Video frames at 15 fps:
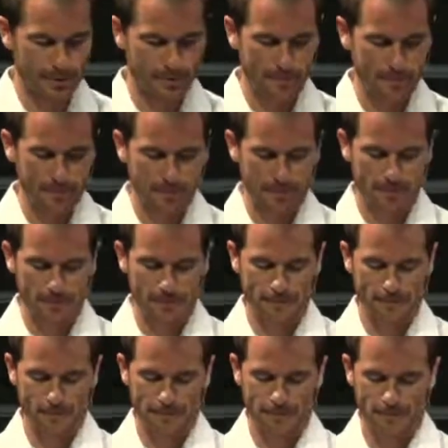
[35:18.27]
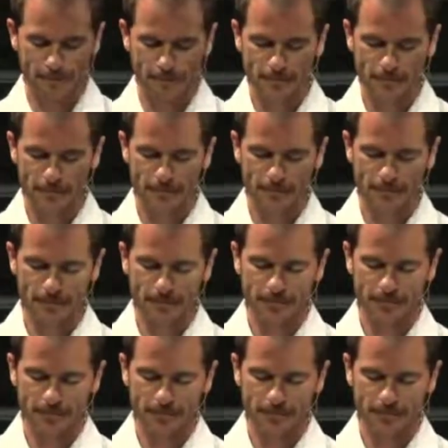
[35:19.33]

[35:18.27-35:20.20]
(no one is talking)